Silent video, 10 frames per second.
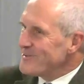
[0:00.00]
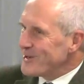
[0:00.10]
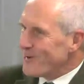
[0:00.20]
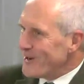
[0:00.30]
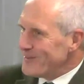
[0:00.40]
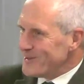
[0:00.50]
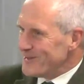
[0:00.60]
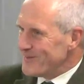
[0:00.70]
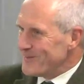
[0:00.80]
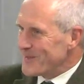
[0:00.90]
requirement,
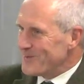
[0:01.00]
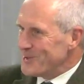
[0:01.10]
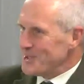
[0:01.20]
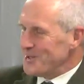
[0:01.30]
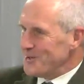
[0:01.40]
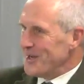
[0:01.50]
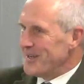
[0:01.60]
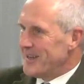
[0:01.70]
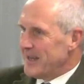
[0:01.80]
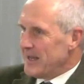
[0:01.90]
wouldn't you?
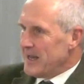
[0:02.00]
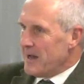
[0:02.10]
Yes.